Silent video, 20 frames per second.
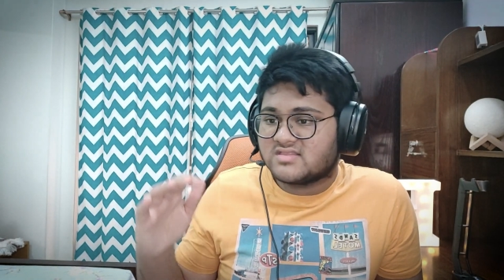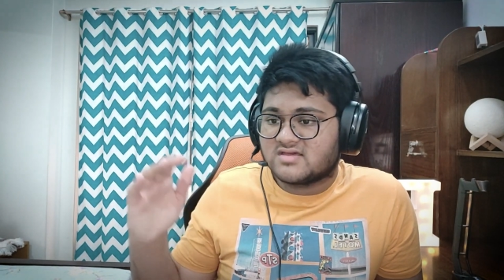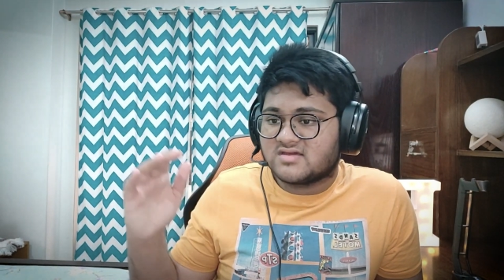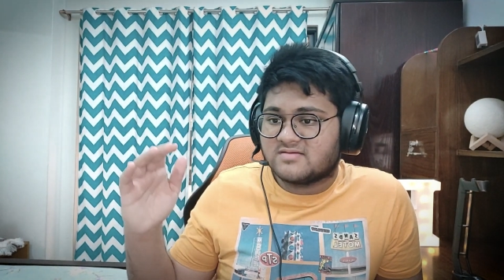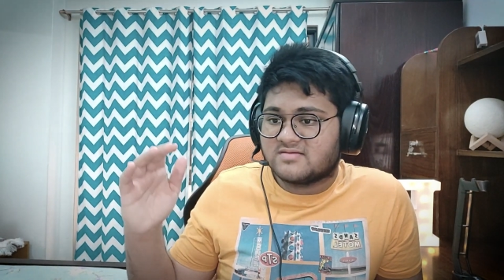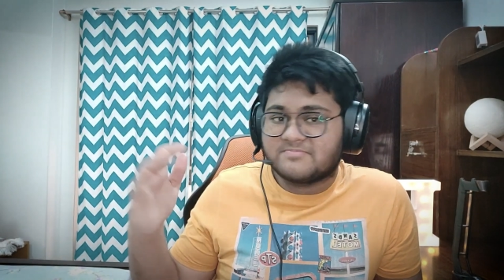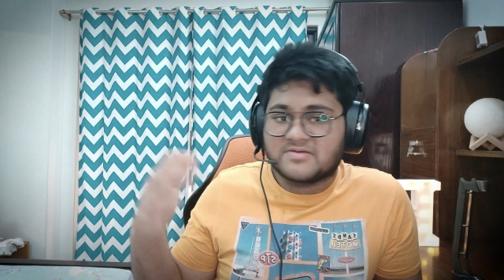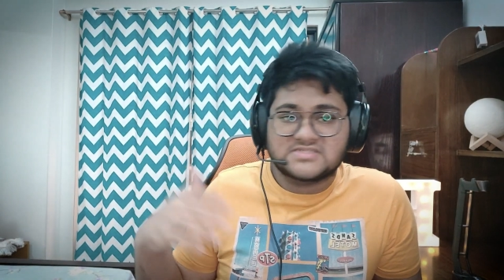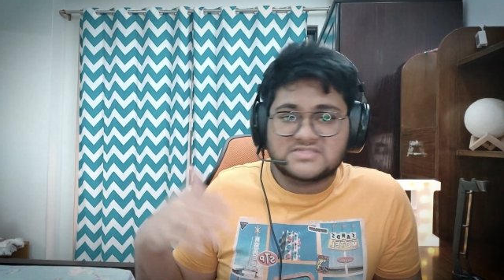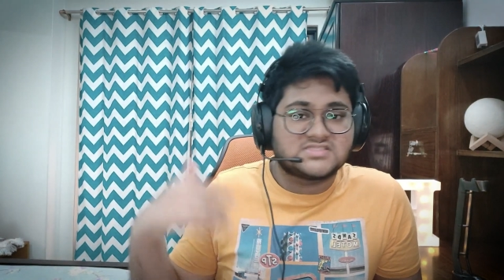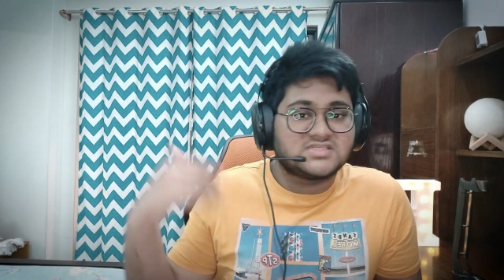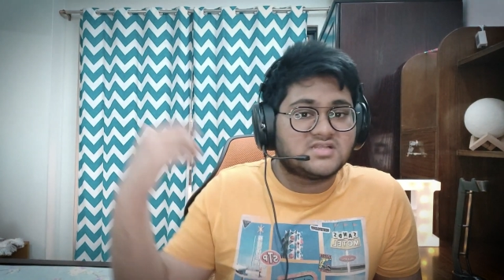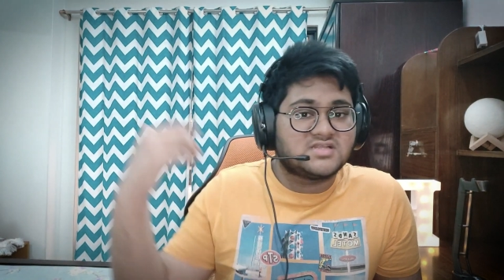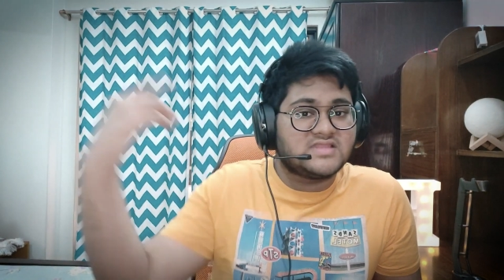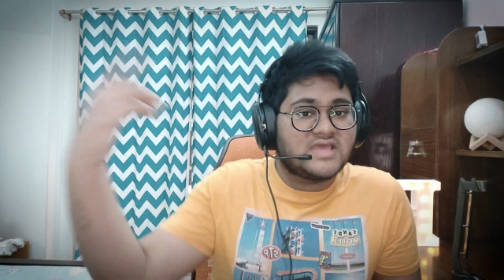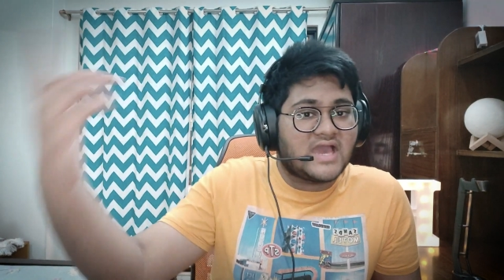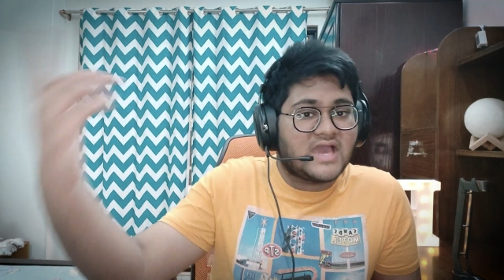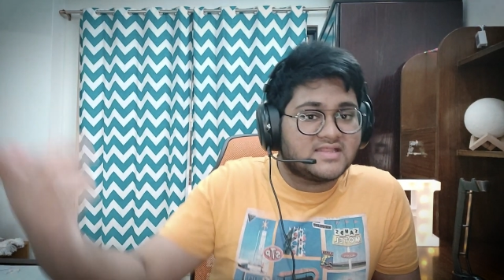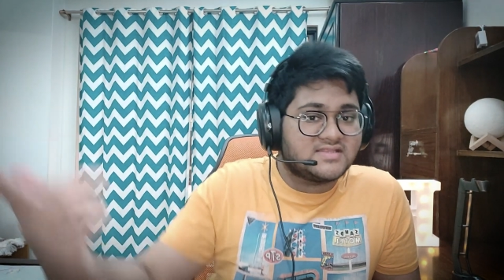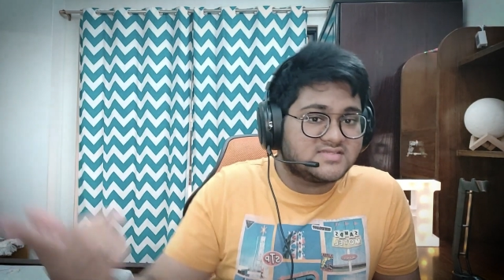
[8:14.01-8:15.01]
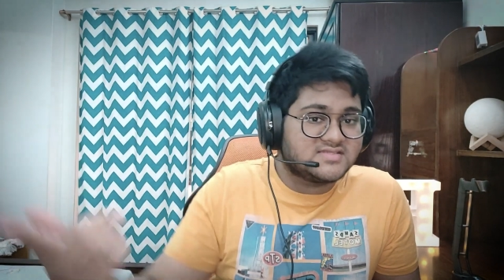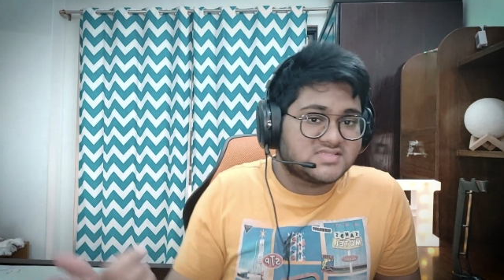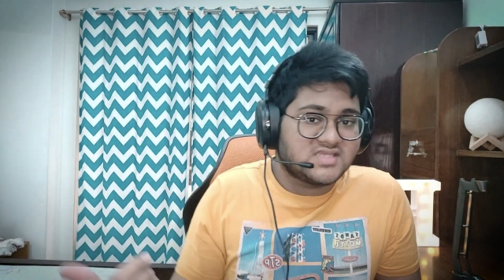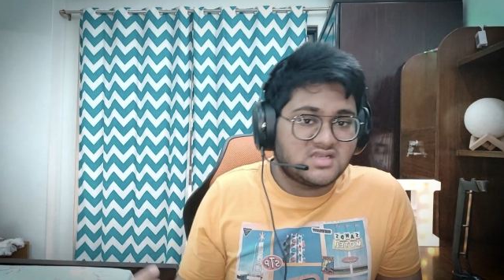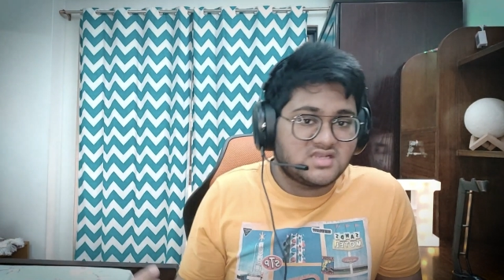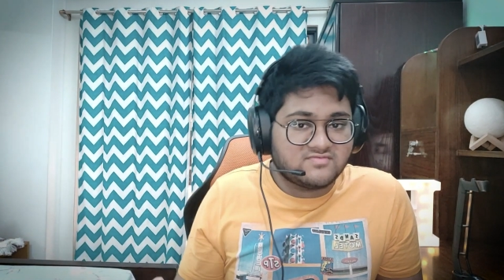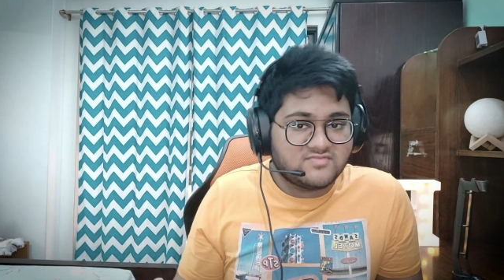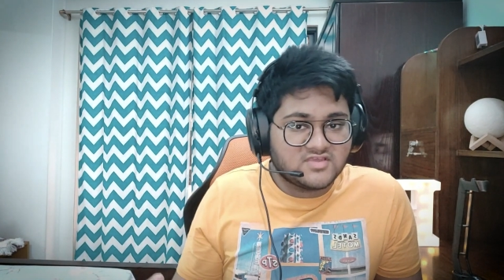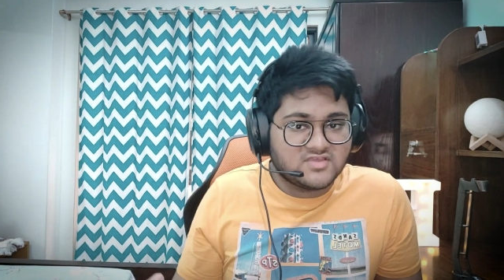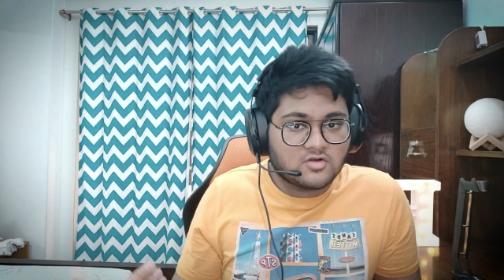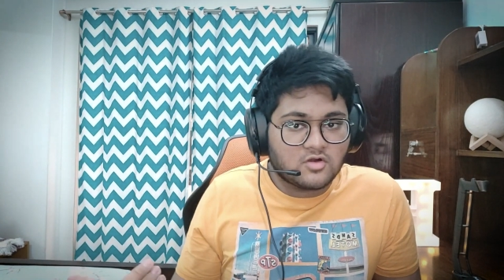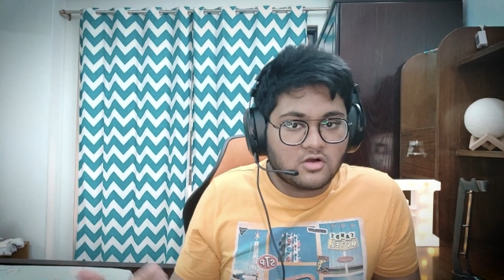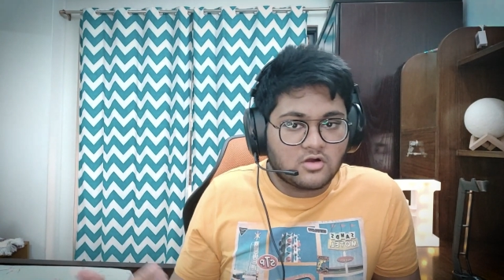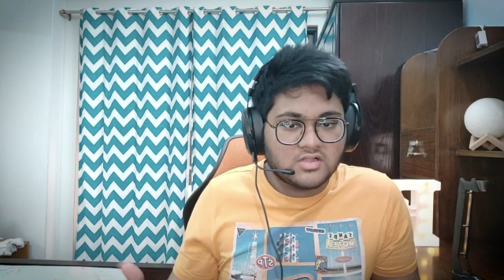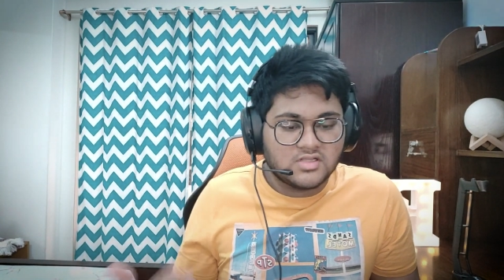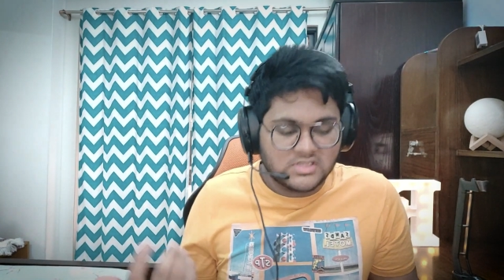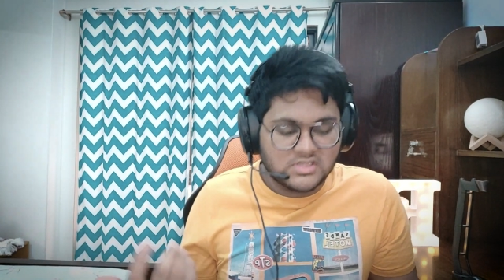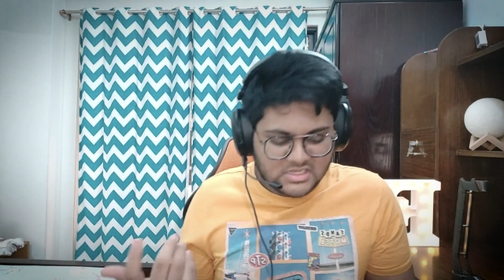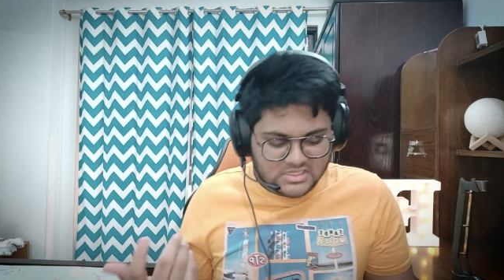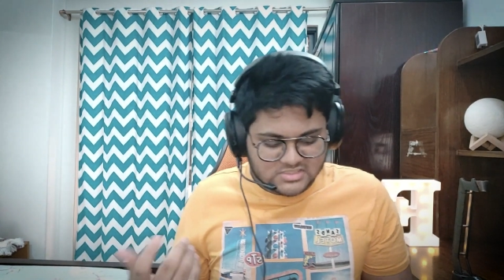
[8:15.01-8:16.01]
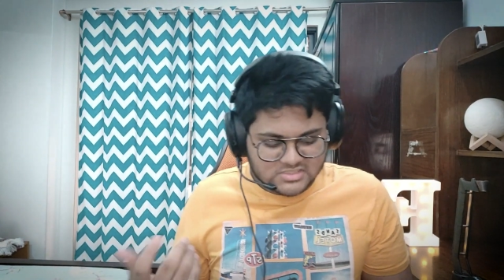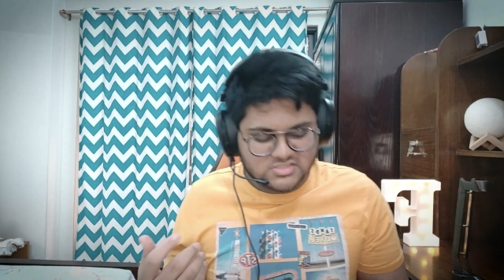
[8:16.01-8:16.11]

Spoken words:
the person on the other side of the call.